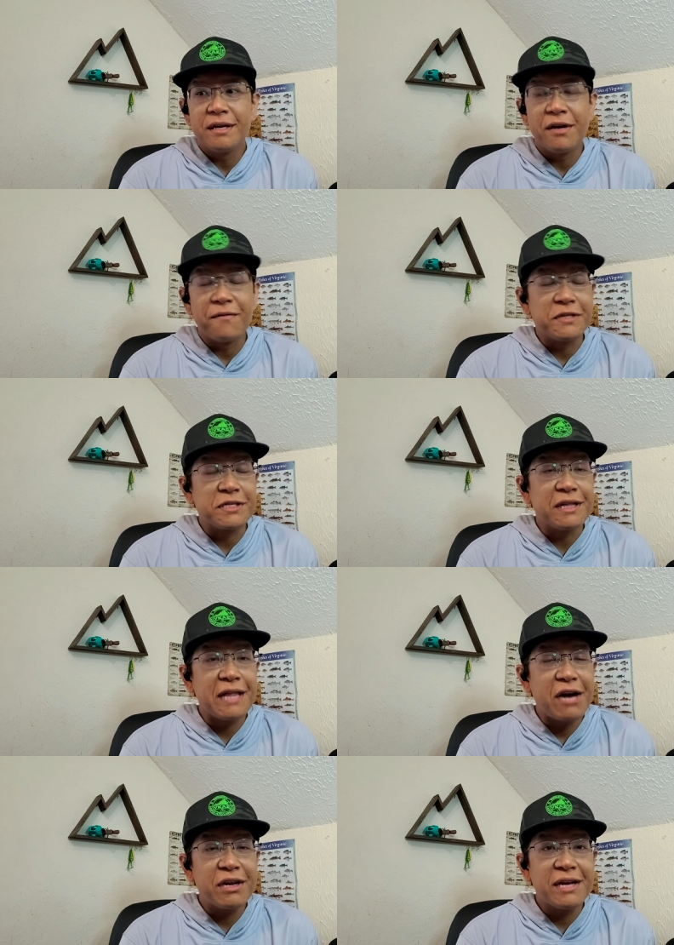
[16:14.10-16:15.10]
you know, if it's
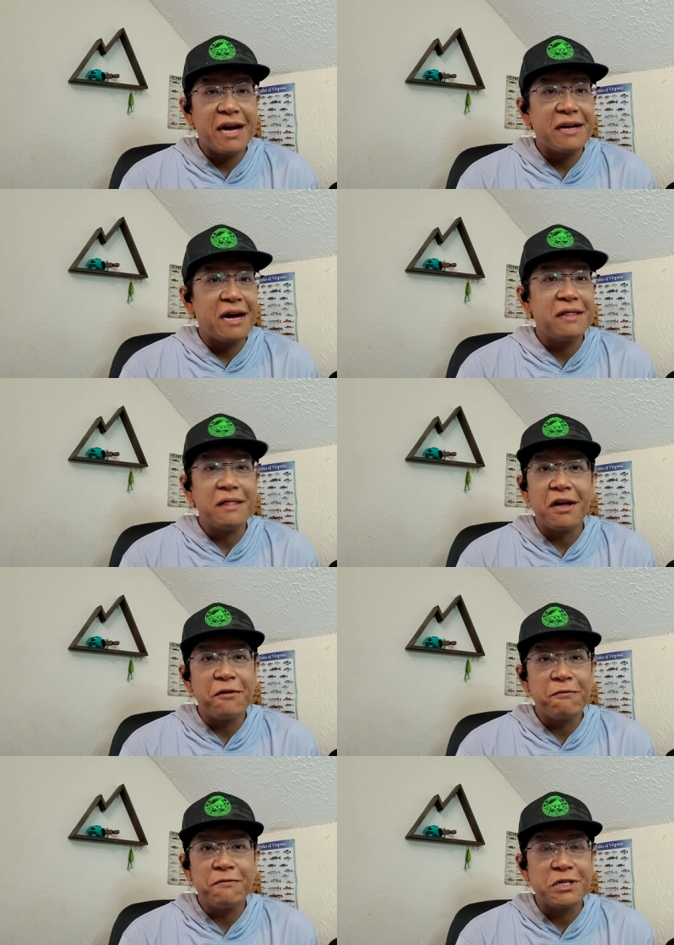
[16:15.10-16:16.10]
cloudy, I, I
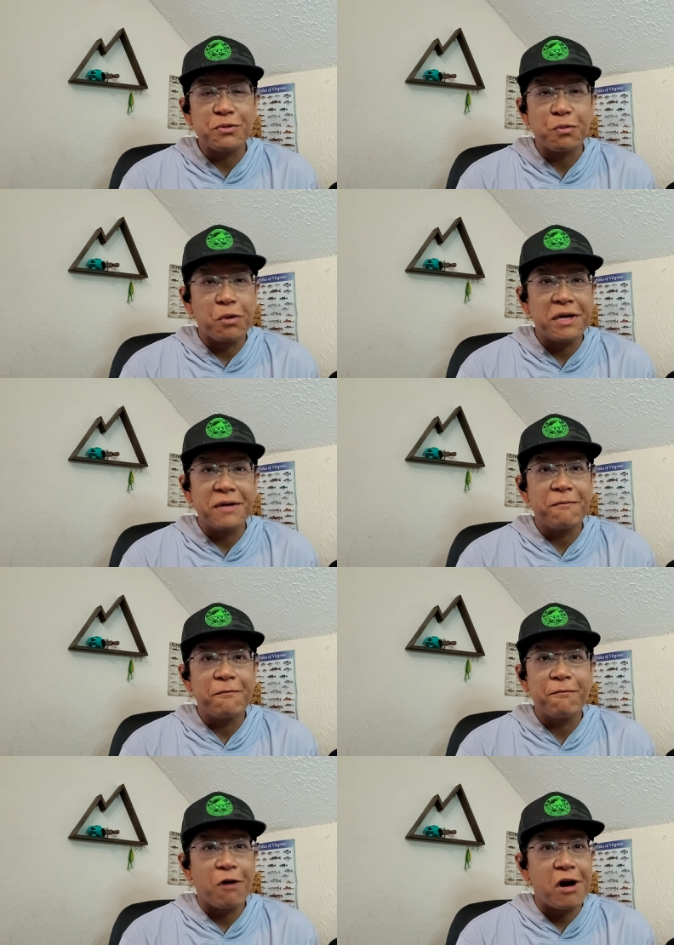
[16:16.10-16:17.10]
love just running
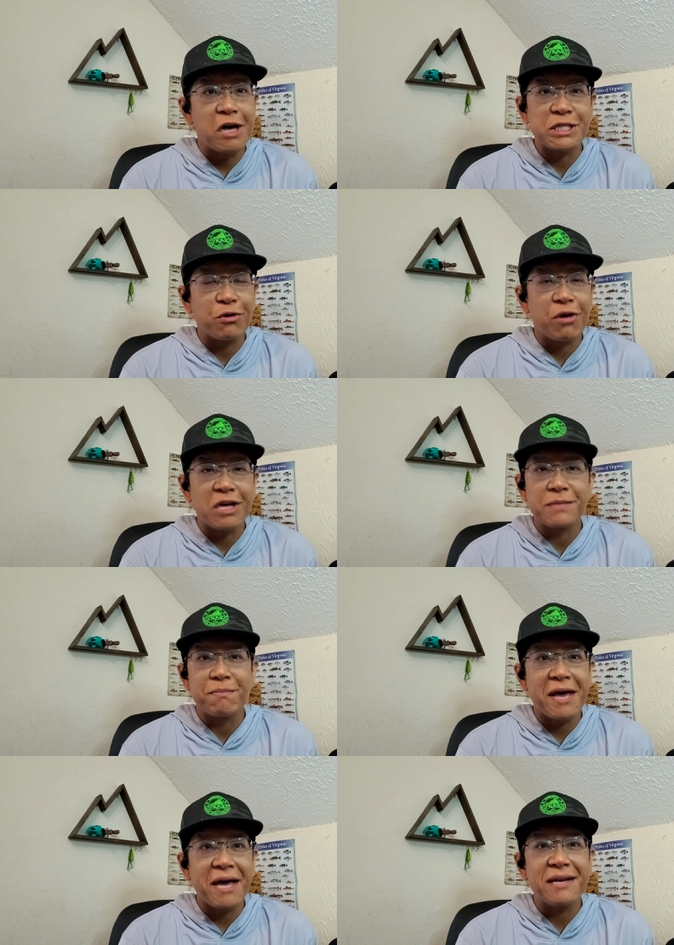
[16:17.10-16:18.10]
frogs across a
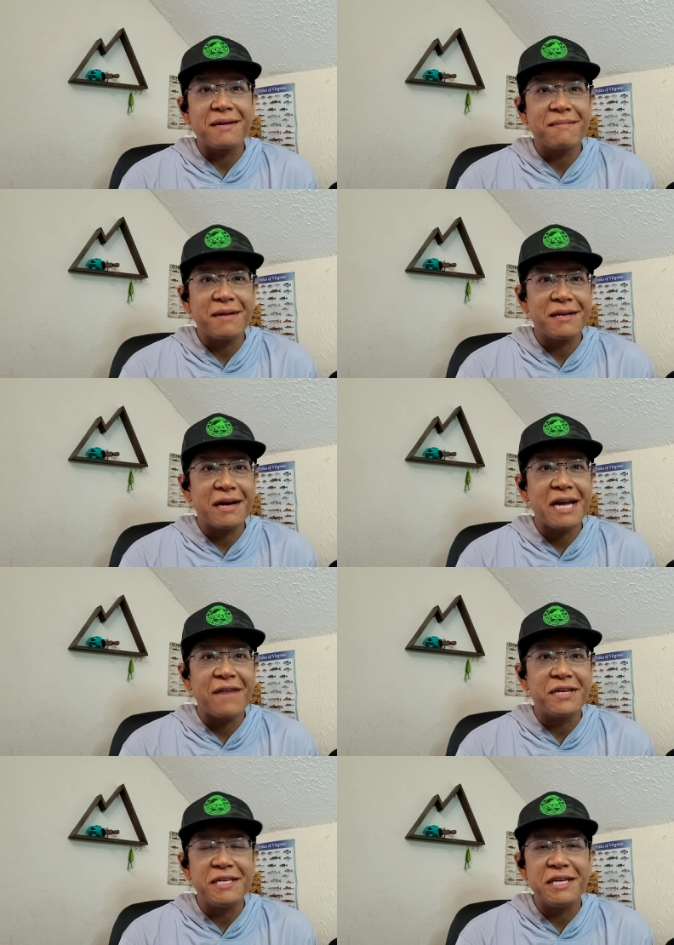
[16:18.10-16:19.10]
mat and not
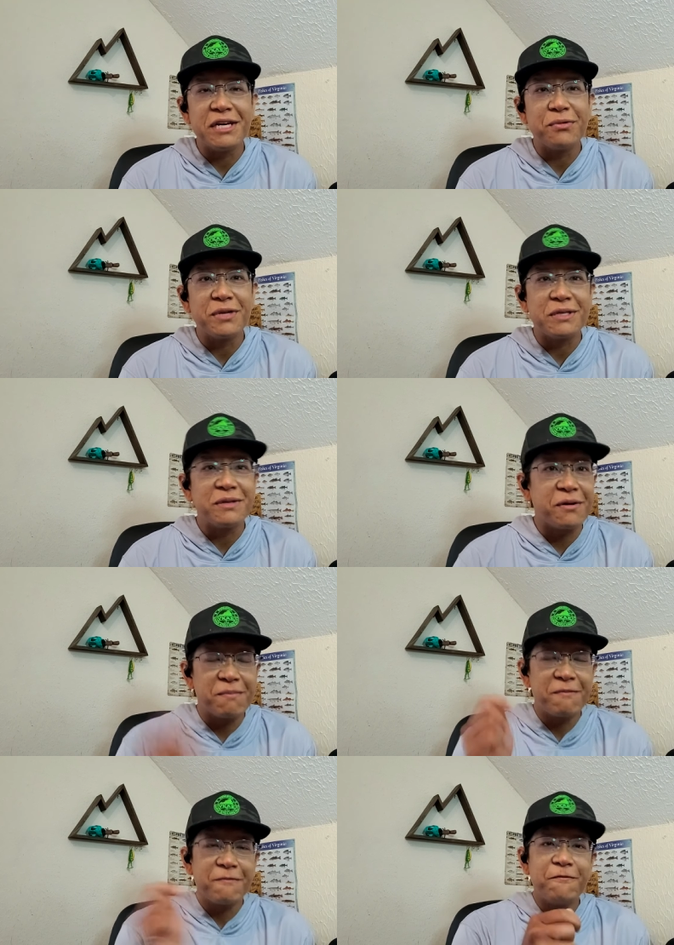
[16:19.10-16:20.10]
having to deal with, you know,
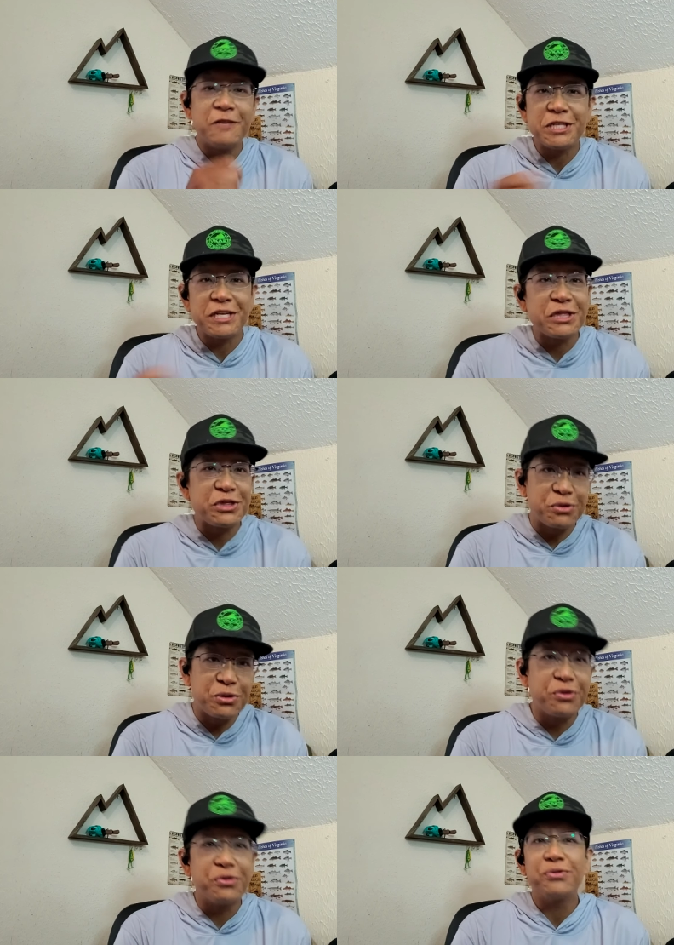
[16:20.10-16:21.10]
fishing it through